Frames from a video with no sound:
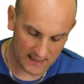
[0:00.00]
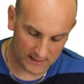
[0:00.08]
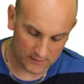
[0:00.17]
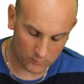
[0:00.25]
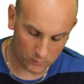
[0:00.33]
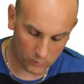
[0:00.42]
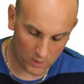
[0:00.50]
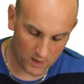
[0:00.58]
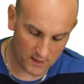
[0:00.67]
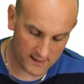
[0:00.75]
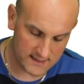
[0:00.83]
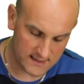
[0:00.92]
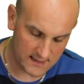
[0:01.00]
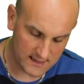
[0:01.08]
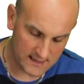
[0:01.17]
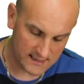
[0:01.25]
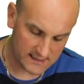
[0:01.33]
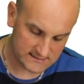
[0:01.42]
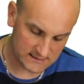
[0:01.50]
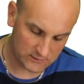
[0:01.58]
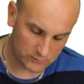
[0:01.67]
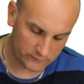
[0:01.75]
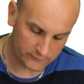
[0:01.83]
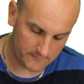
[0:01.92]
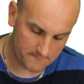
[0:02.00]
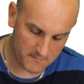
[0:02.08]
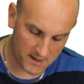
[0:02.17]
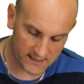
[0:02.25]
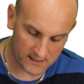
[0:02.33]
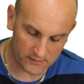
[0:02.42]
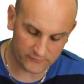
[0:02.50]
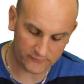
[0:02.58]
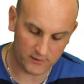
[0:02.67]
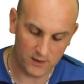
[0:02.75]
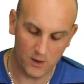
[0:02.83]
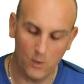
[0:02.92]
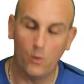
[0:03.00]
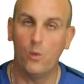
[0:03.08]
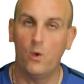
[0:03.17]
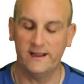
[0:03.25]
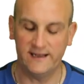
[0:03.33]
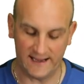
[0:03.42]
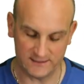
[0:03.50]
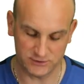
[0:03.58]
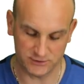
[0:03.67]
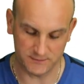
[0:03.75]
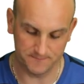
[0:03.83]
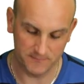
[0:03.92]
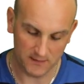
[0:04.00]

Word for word: and y is equal to minus y dashed.